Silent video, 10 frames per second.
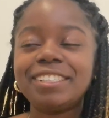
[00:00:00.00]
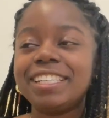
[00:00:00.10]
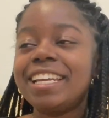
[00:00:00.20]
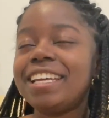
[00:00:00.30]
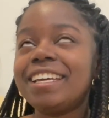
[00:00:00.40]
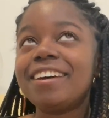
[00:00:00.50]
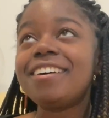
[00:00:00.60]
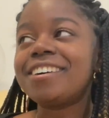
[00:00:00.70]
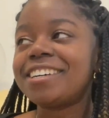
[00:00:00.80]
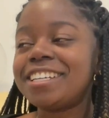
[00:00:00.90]
and
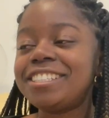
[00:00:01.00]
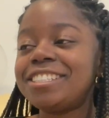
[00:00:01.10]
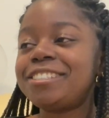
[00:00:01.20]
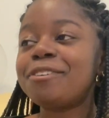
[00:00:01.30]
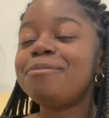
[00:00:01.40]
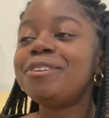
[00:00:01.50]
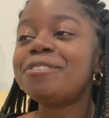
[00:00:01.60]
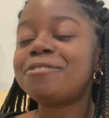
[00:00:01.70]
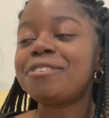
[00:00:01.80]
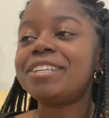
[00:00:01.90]
oh, it's just so beautiful.